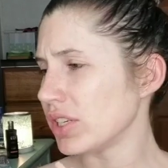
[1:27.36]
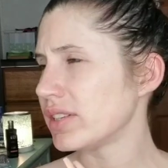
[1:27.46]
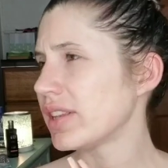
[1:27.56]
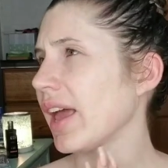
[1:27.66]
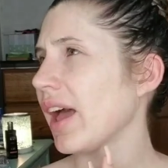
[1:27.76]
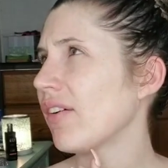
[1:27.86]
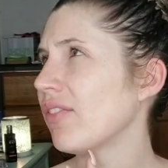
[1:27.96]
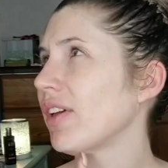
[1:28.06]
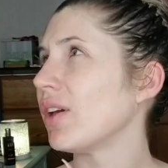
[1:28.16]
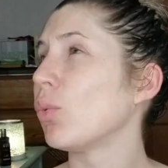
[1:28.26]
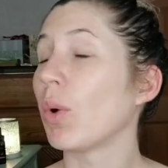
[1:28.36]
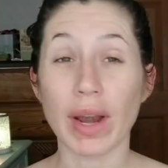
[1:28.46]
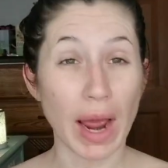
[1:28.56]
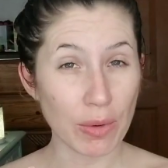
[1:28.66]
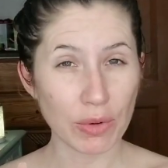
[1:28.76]
they have a 1
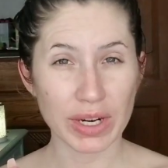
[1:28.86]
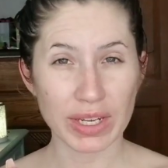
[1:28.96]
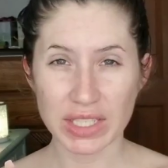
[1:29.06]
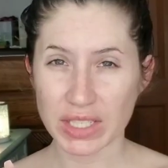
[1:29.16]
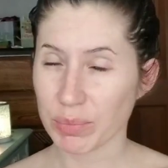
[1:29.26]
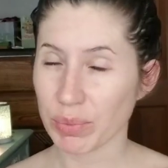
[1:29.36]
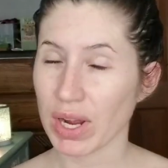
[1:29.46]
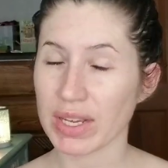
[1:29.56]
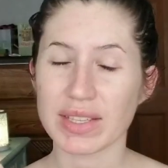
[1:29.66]
hour express.